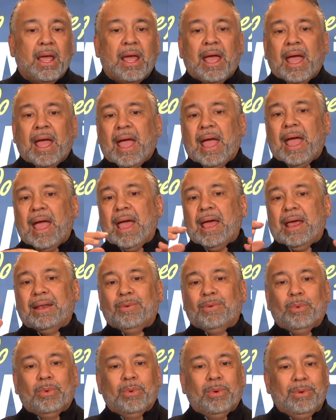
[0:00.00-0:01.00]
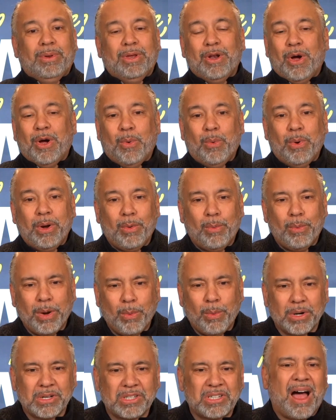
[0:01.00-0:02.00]
And you know, we
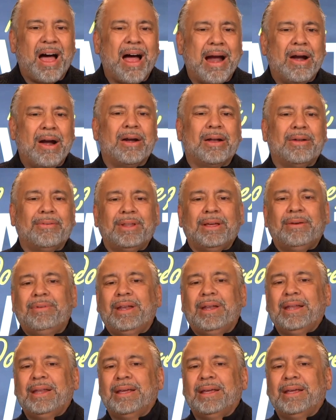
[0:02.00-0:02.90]
were tired of living in